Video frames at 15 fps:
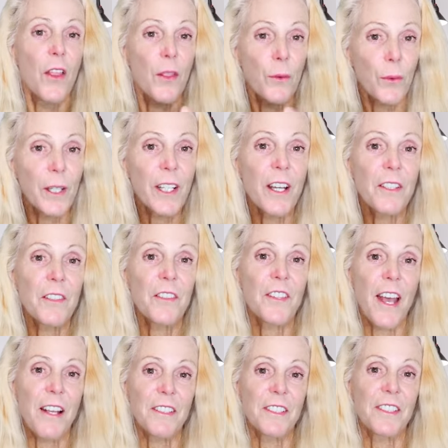
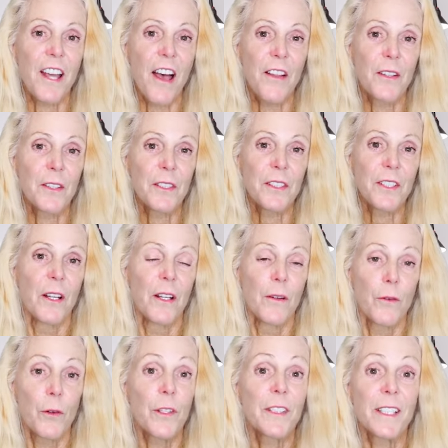$300,000
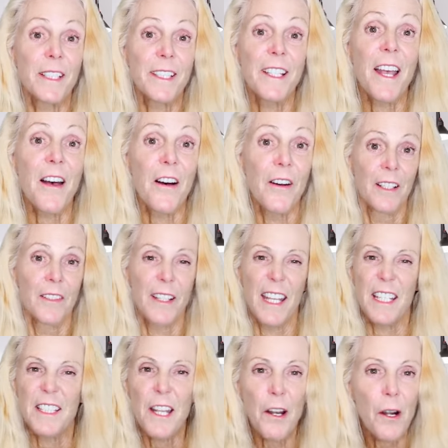for it to sell. They
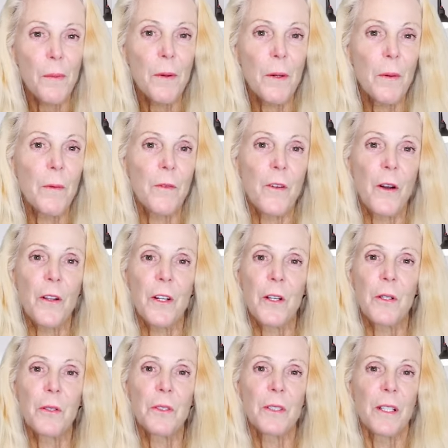had terrible
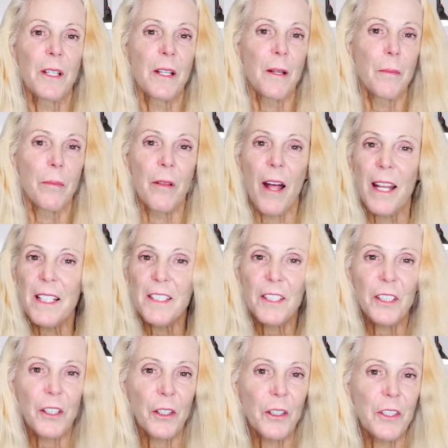photos, blinds
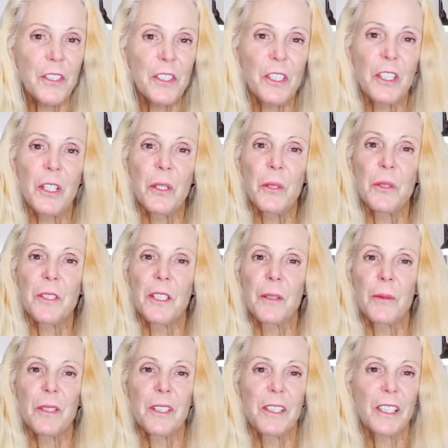and curtains closed, it
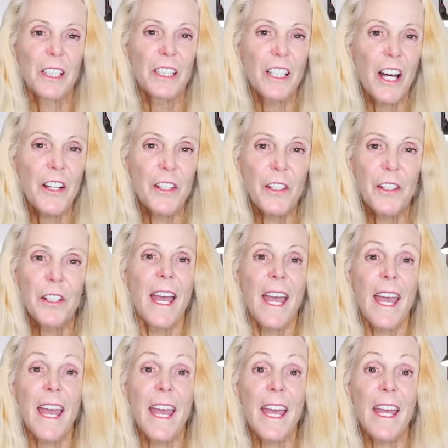was cluttered,
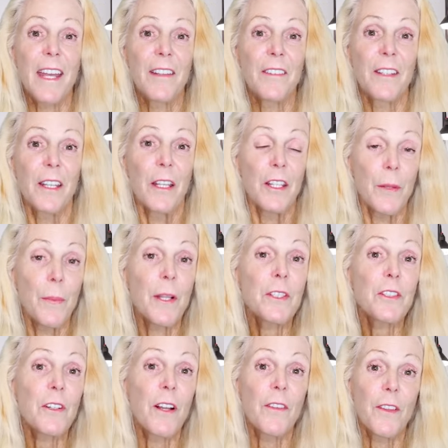and the
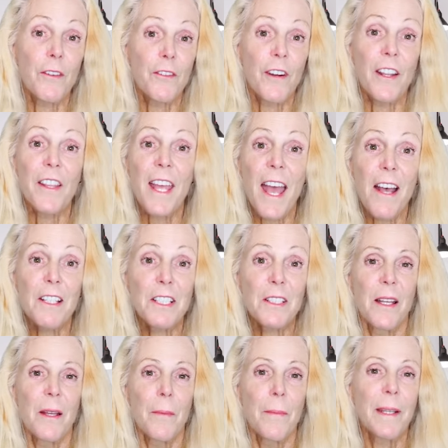picture of the front of the house
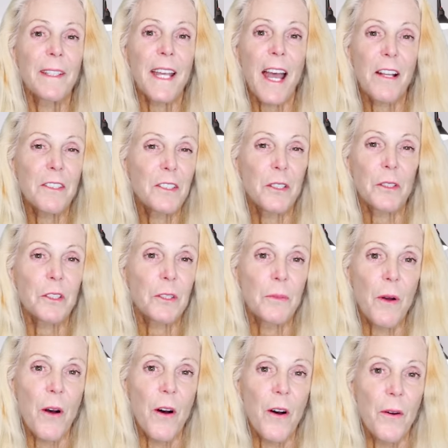made the house look
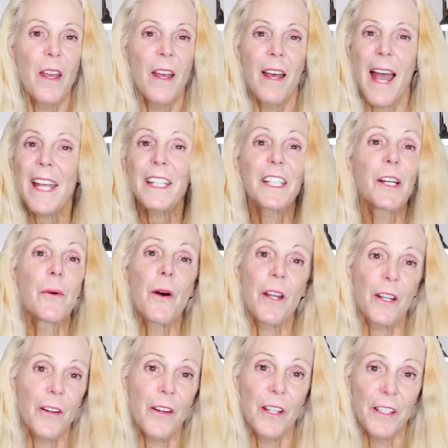small. I could go
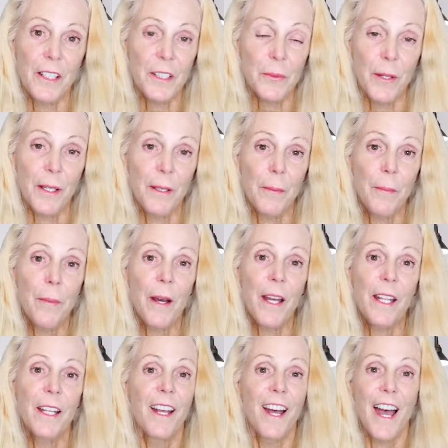on this one,
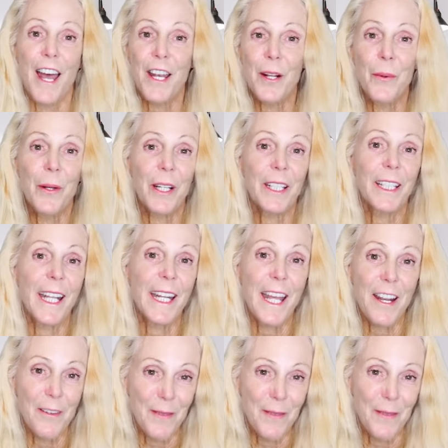but I don't want to get ahead of